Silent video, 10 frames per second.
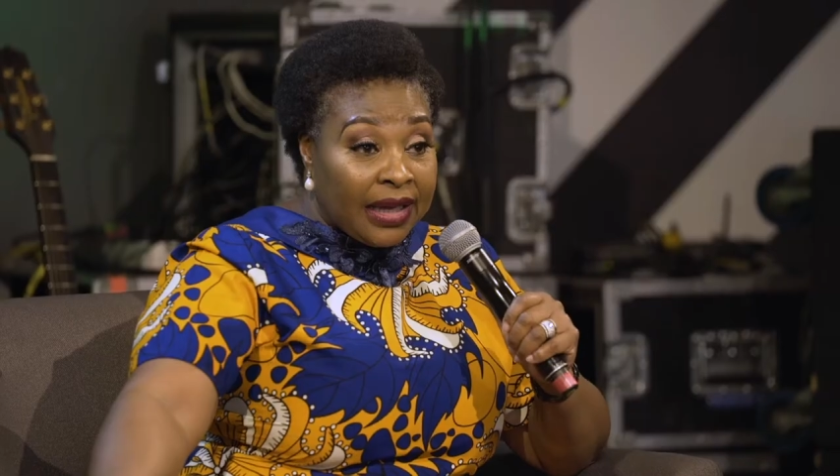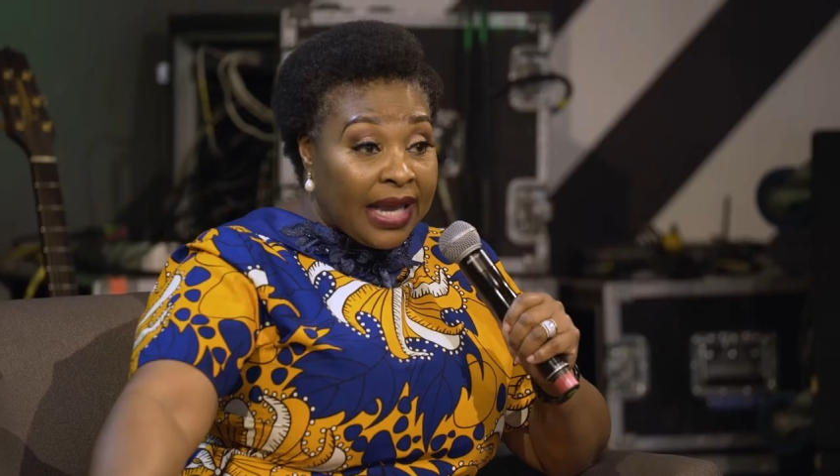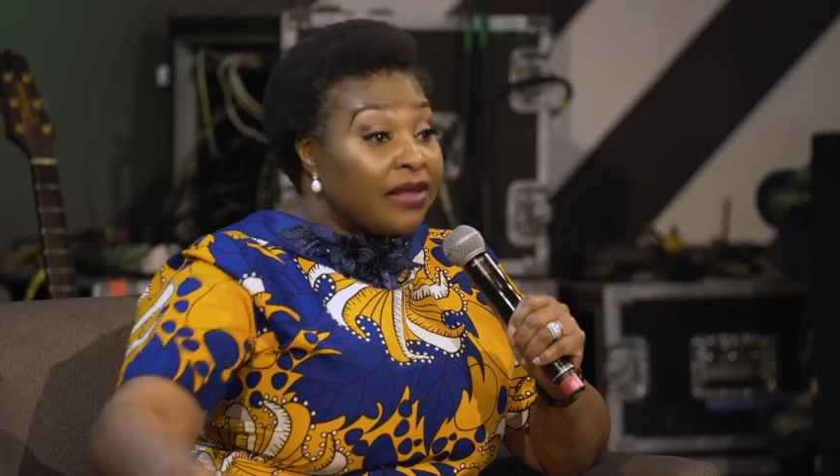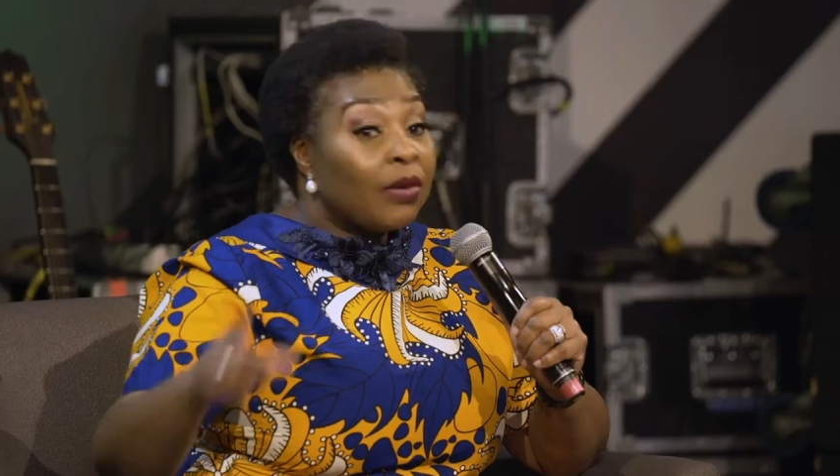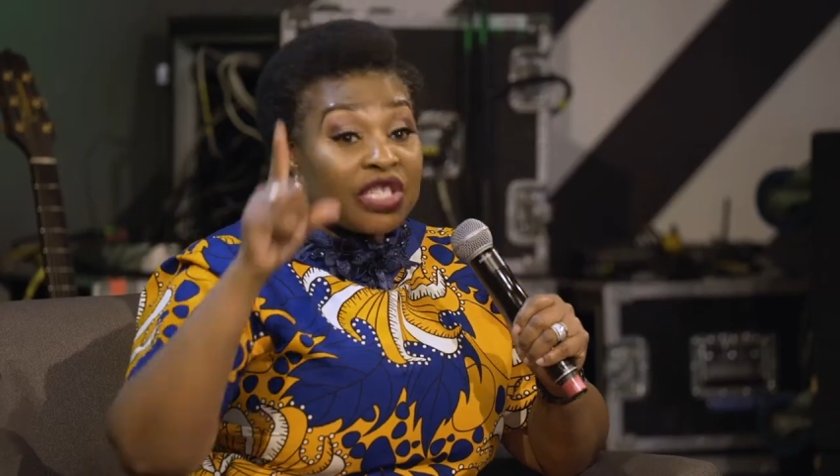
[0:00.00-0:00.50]

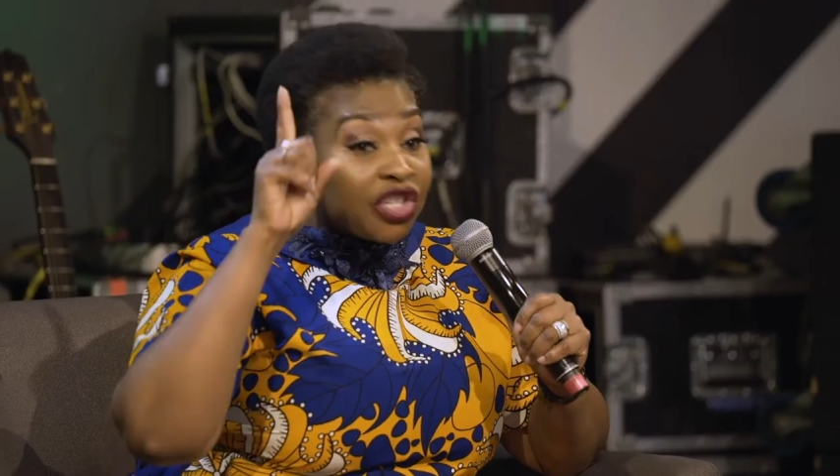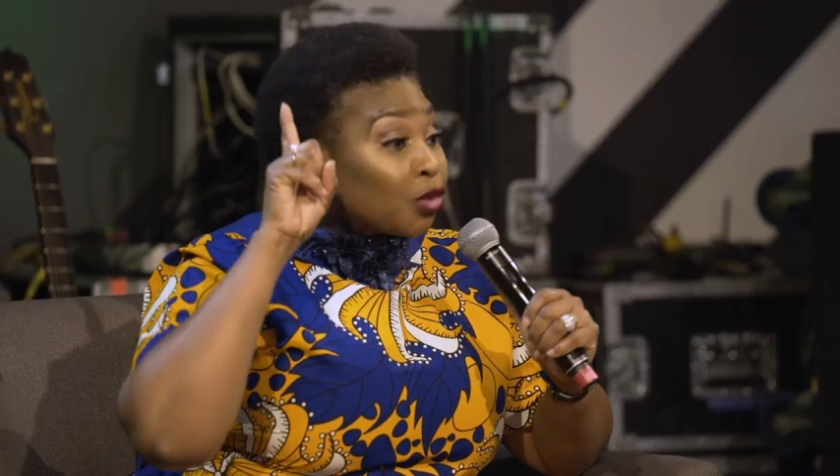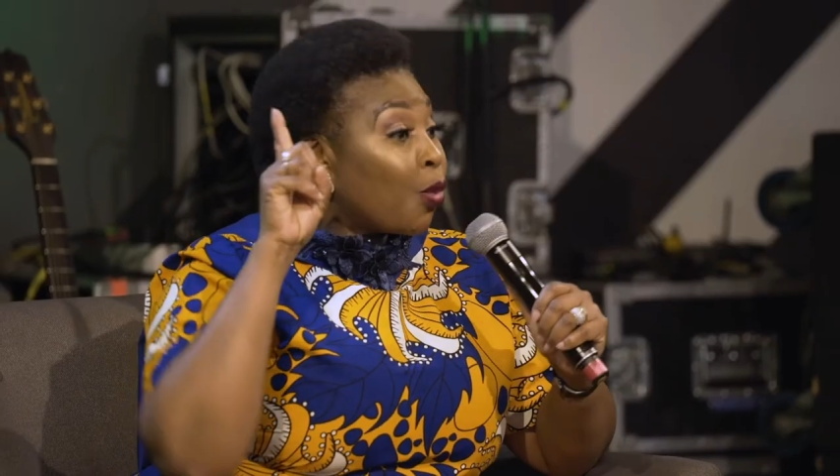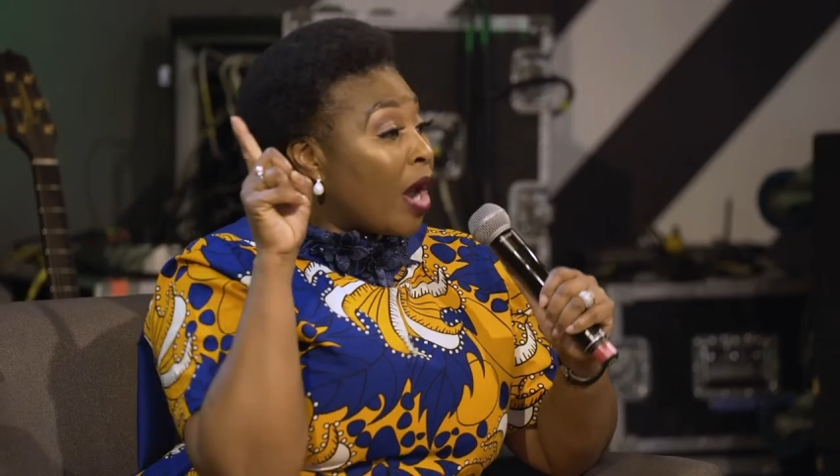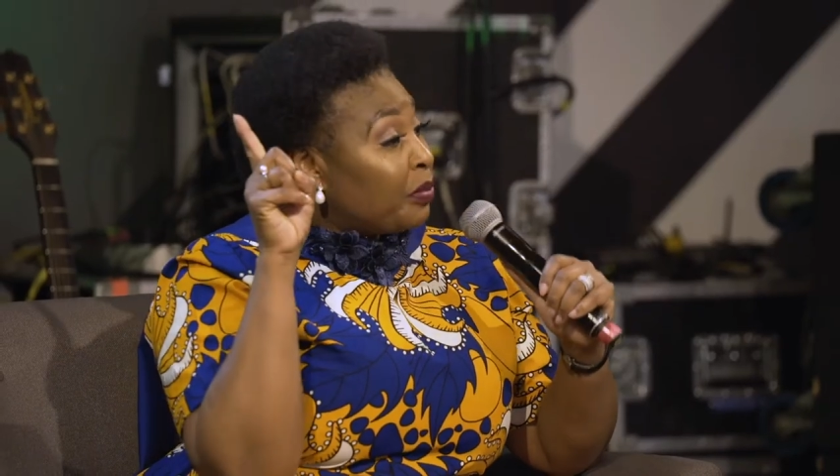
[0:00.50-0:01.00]
And there was
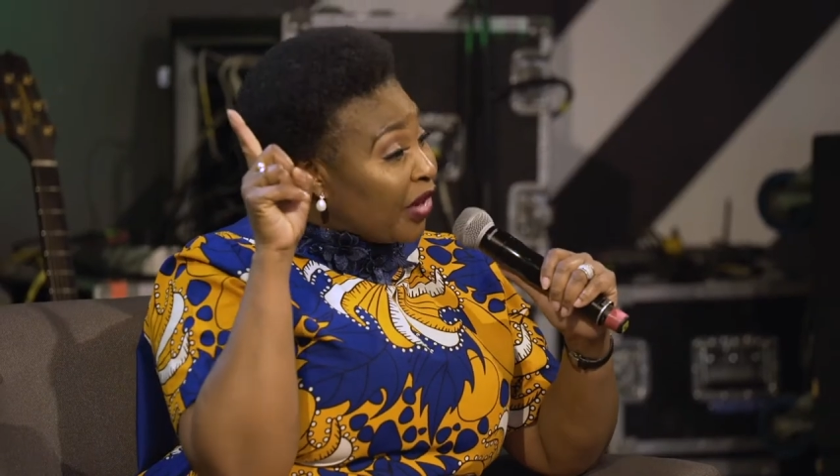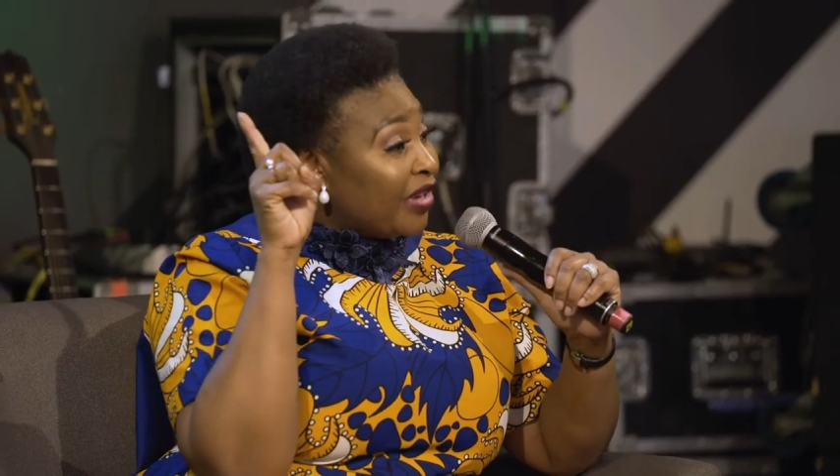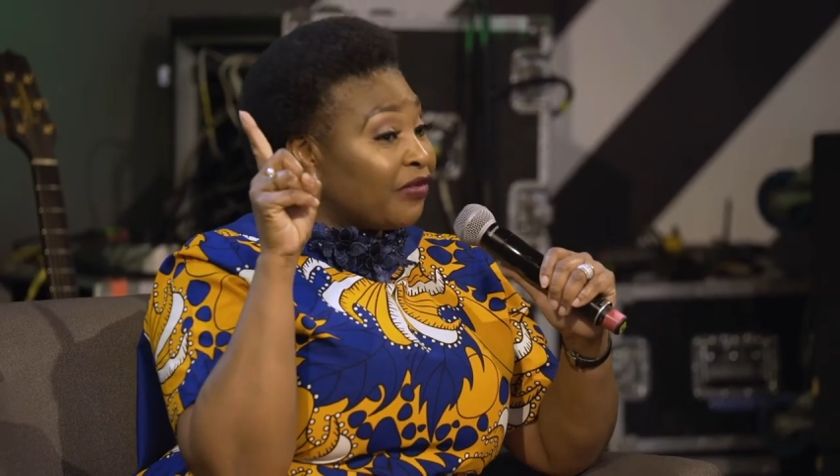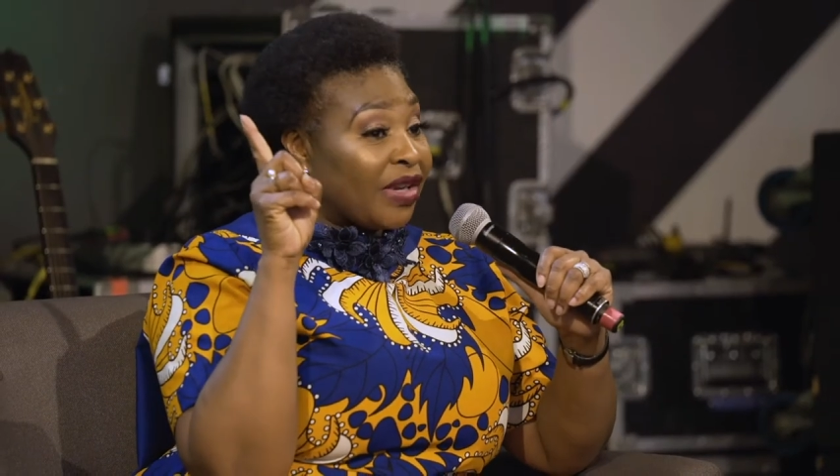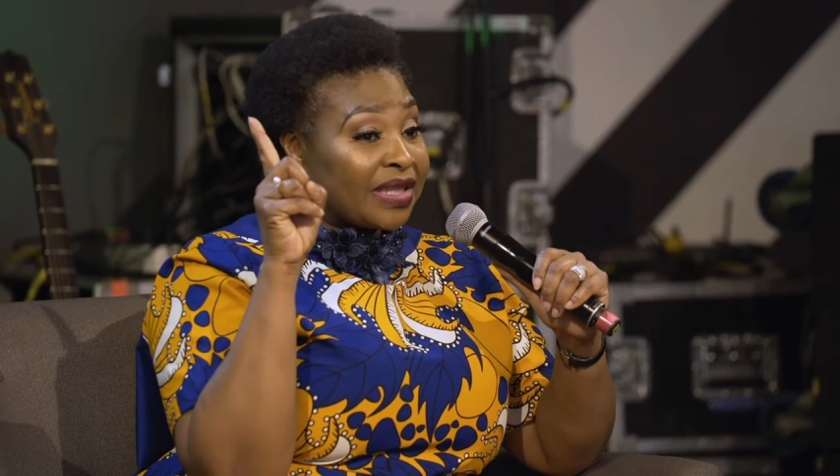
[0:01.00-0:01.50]
just one
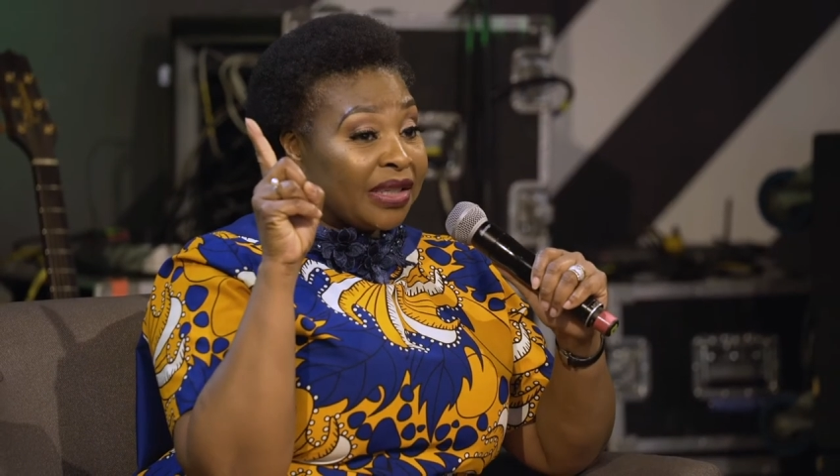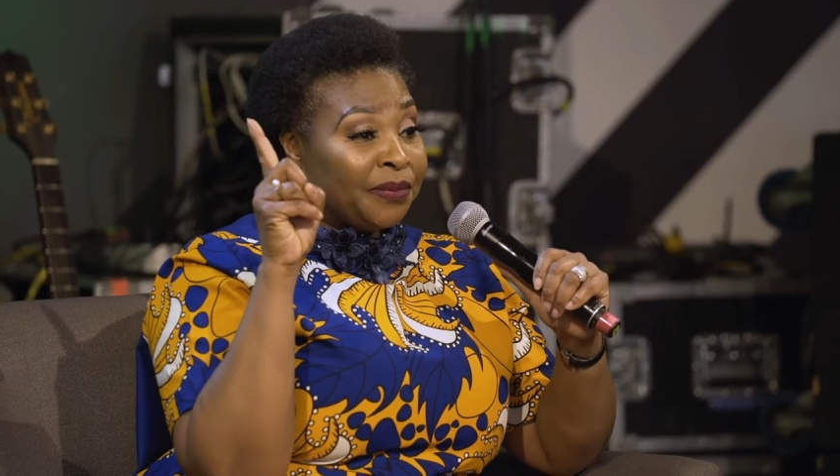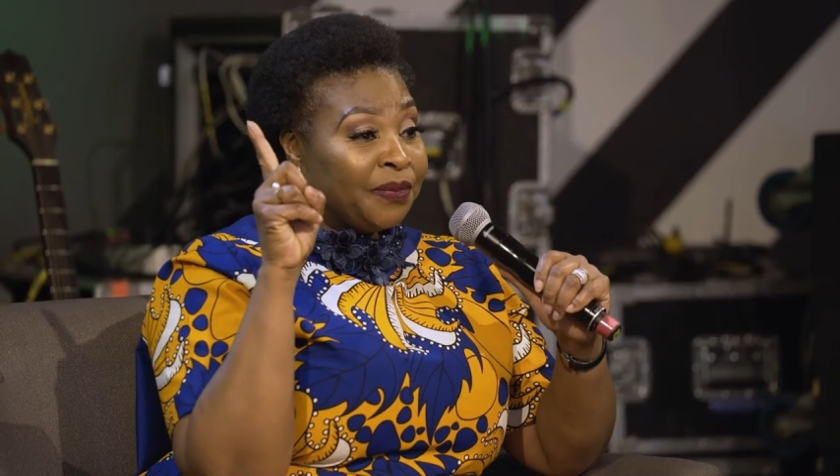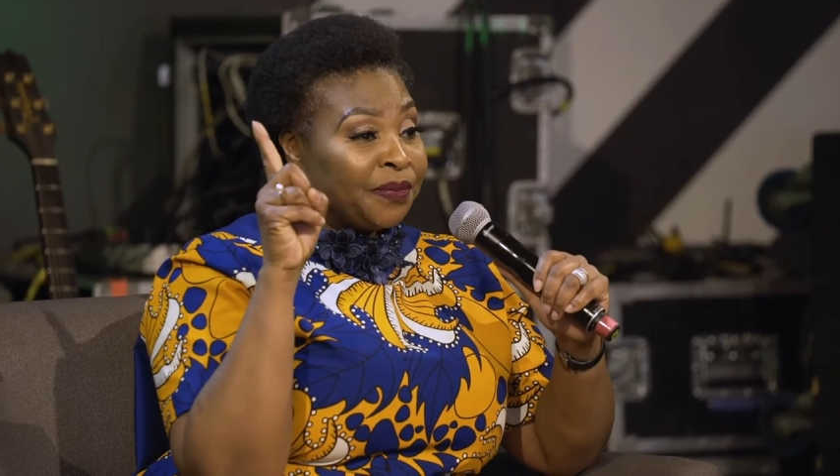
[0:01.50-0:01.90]
Brenda Fassie.